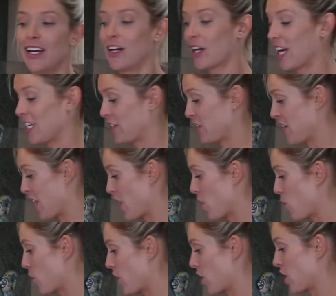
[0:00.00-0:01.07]
Okay, so
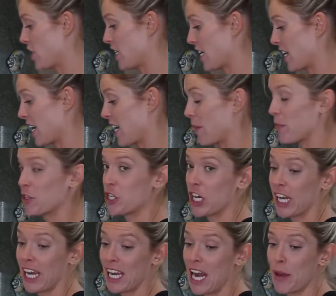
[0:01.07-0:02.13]
now we are done cutting up the
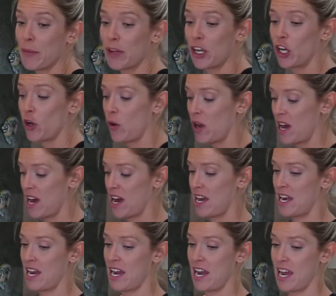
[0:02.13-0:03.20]
chicken. I'm gonna go
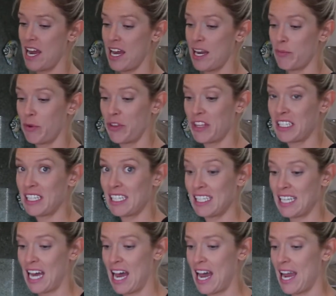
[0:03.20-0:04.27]
ahead and put this
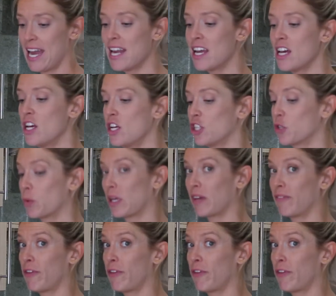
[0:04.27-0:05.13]
aside so we can